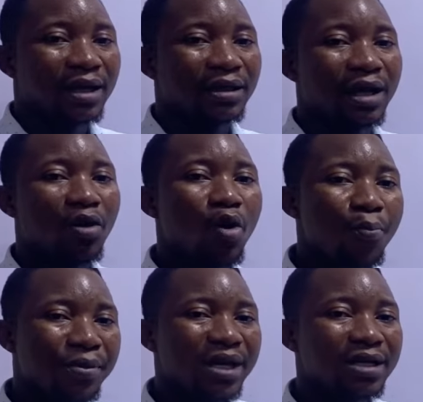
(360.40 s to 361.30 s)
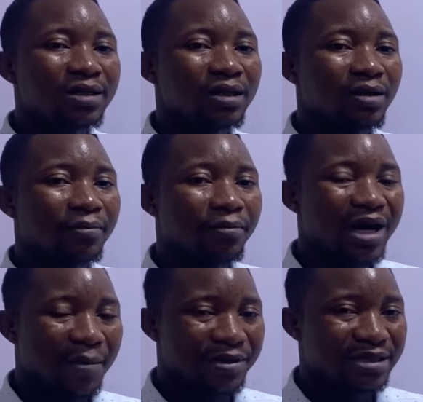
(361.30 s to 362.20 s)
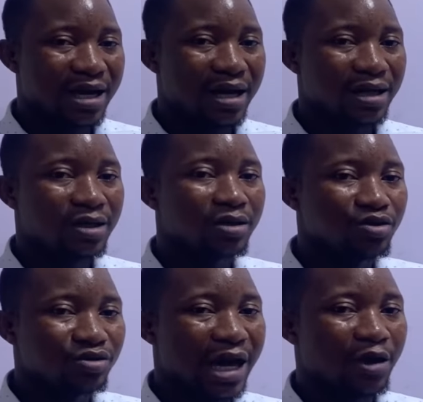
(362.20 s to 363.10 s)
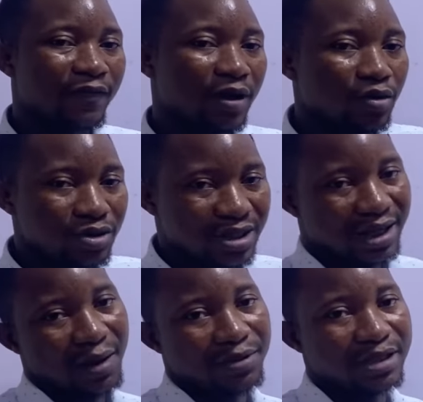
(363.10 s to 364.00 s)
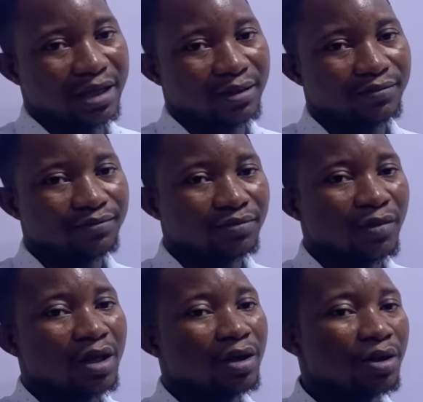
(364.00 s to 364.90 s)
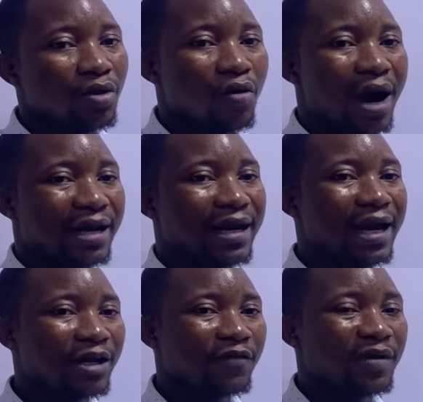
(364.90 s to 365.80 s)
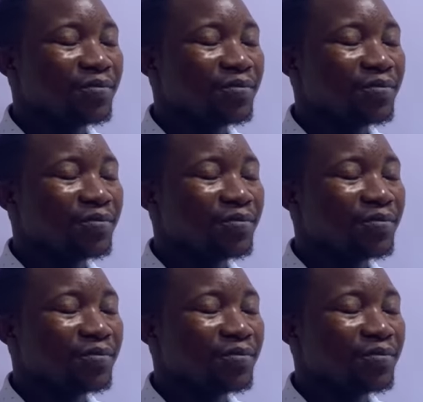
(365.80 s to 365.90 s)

the opening capital to that of the closing capital. You know, at the end of the